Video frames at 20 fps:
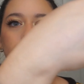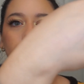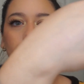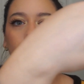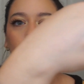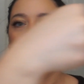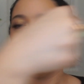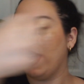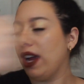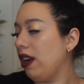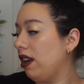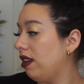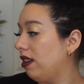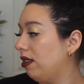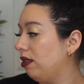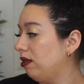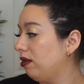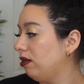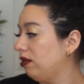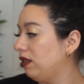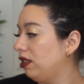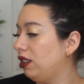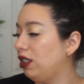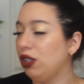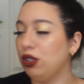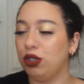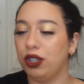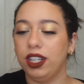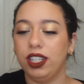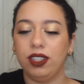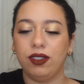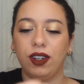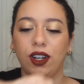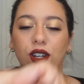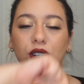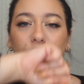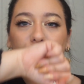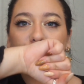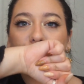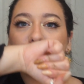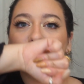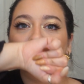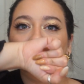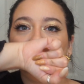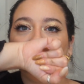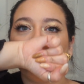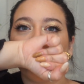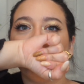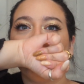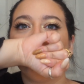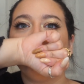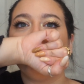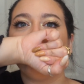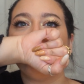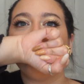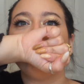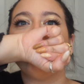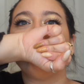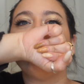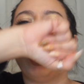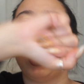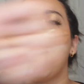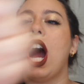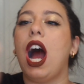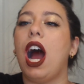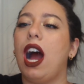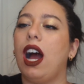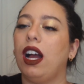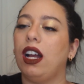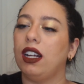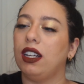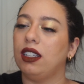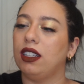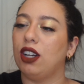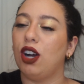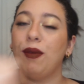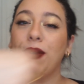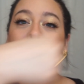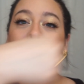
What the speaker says: Wow. No transfer. Mwah! Oh my